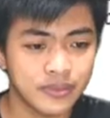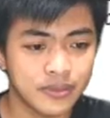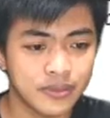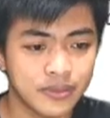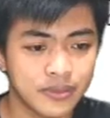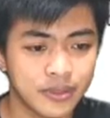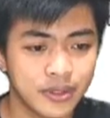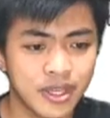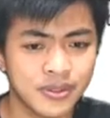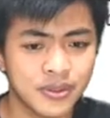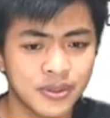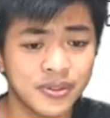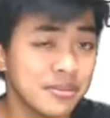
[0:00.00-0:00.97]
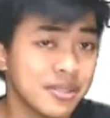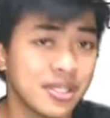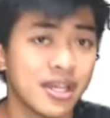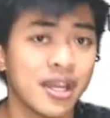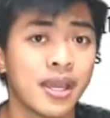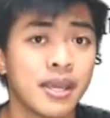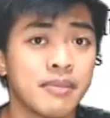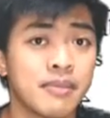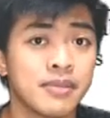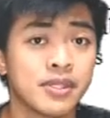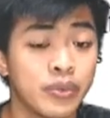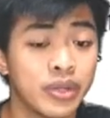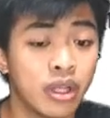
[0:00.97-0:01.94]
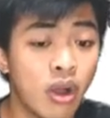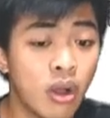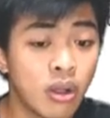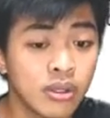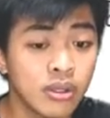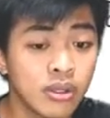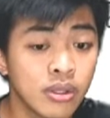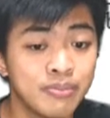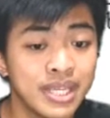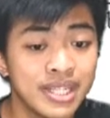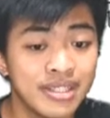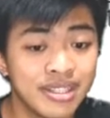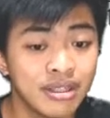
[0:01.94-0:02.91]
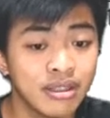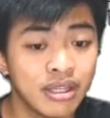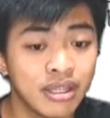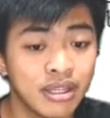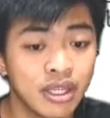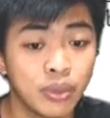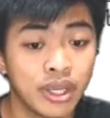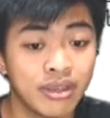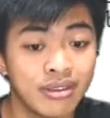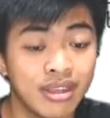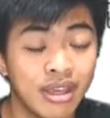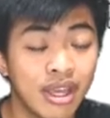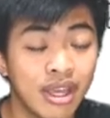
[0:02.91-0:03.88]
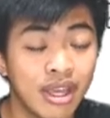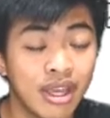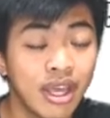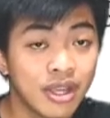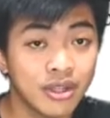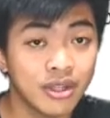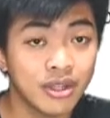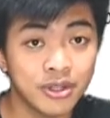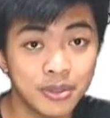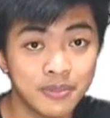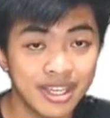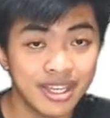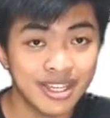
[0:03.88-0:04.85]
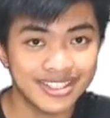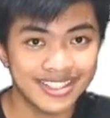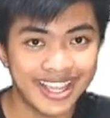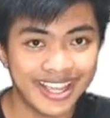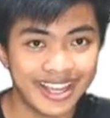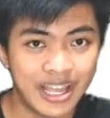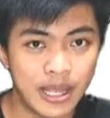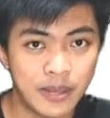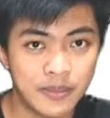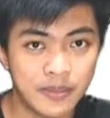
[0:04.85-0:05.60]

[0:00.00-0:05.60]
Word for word: Okay, so sometimes we will also be dealing with grouped data.